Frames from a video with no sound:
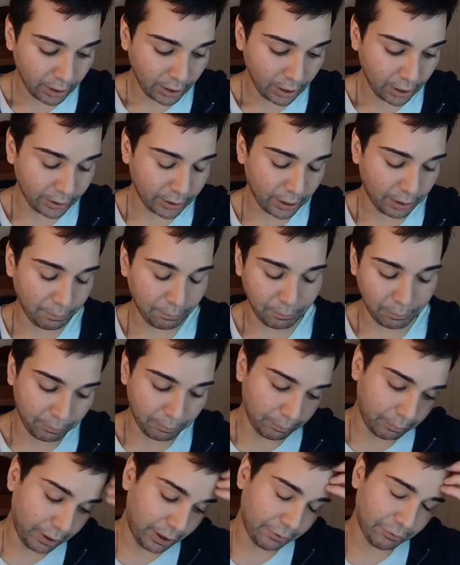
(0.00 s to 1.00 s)
them
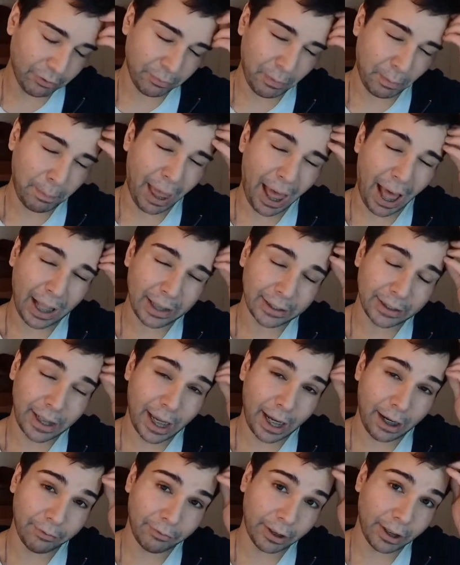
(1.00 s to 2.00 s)
being from a past
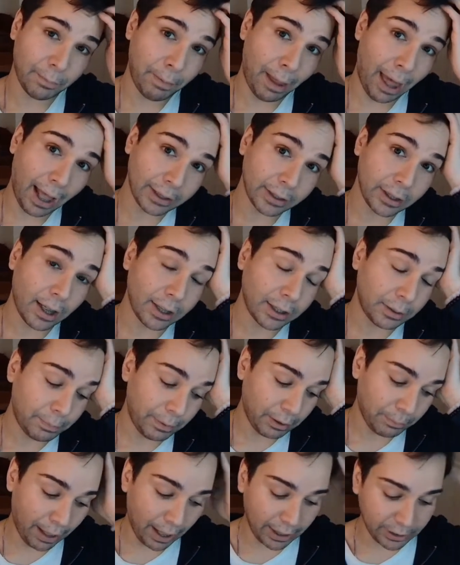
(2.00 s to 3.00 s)
life, like a past
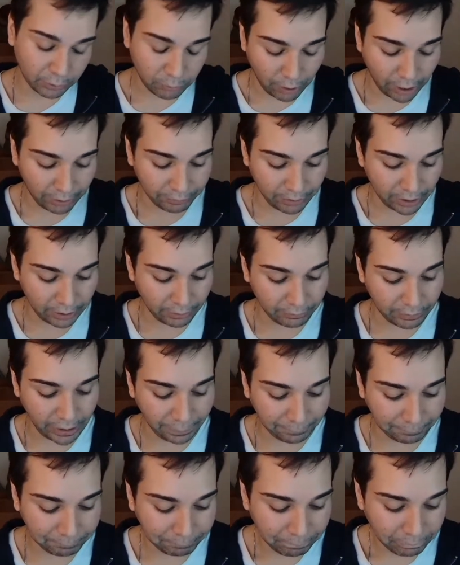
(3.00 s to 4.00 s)
husband, past wife kind of
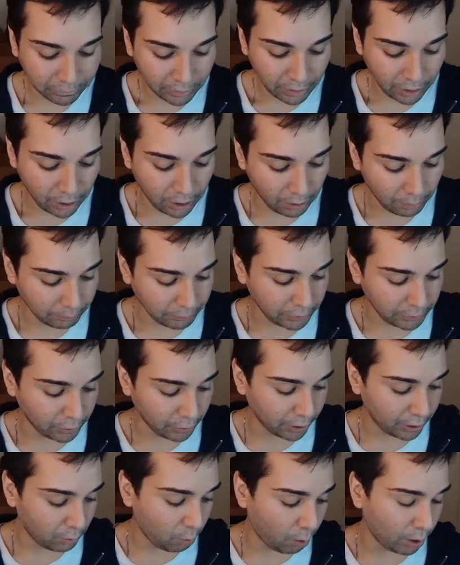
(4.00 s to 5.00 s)
thing, you're
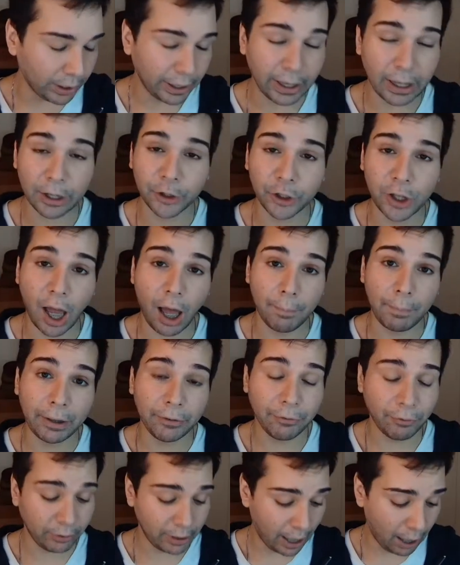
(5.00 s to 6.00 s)
going to want to get a shaman
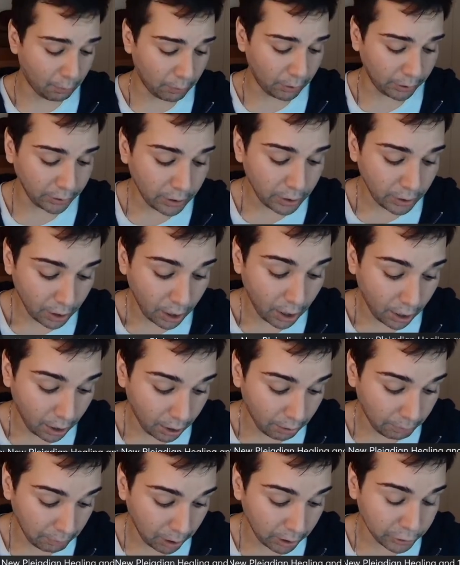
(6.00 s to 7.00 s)
for that one.
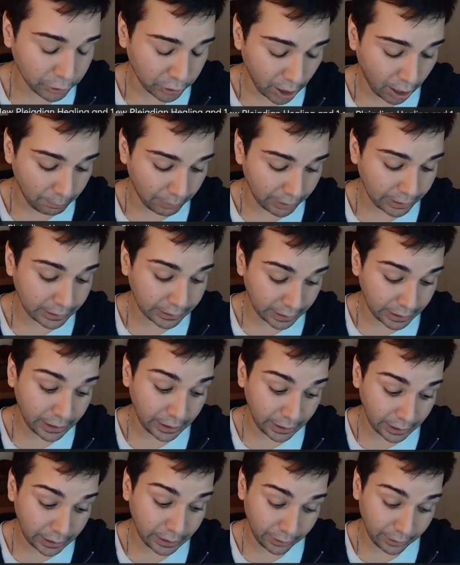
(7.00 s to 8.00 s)
A shaman is
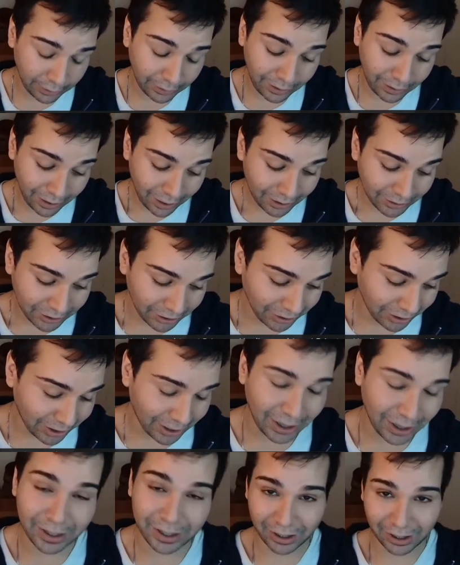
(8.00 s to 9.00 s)
key
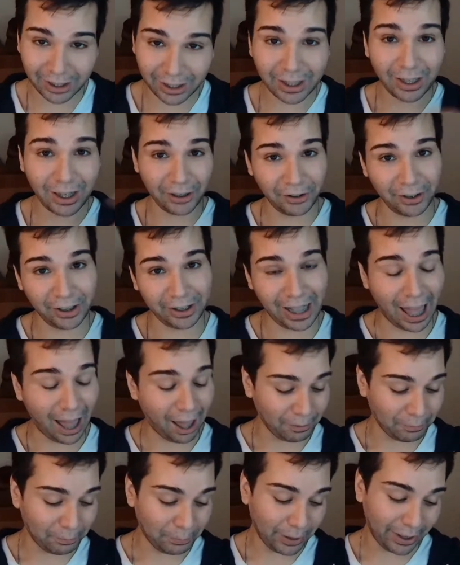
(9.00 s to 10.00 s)
to clearing that.
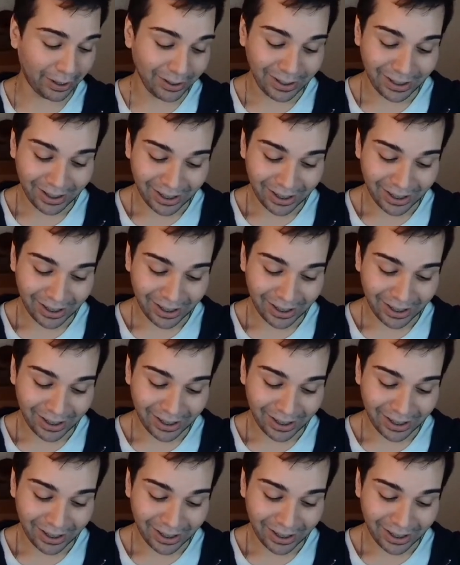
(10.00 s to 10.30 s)
But